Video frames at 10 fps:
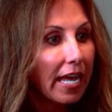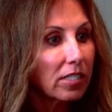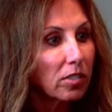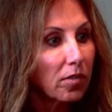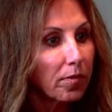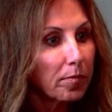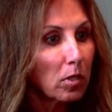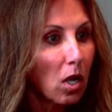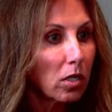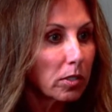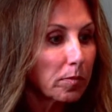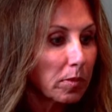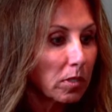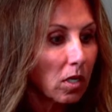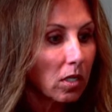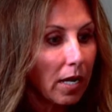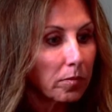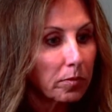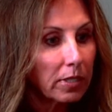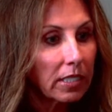And so from a long-term result, I
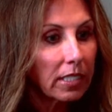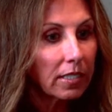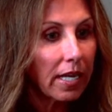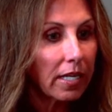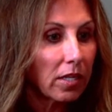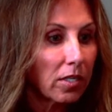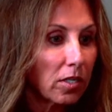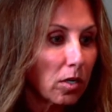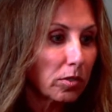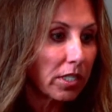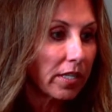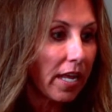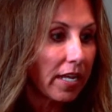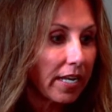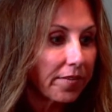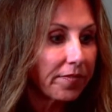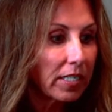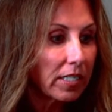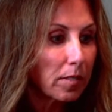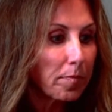really like the notion that if
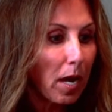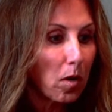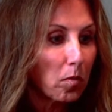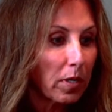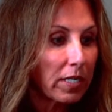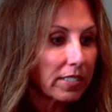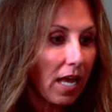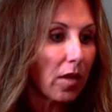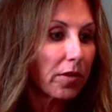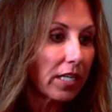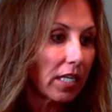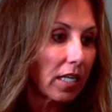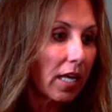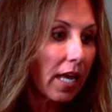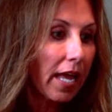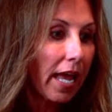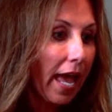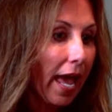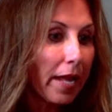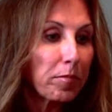it is about what is healthy
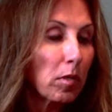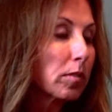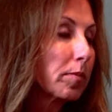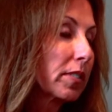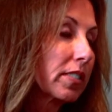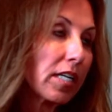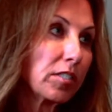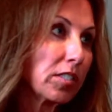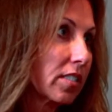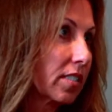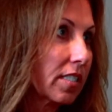at multiple stages and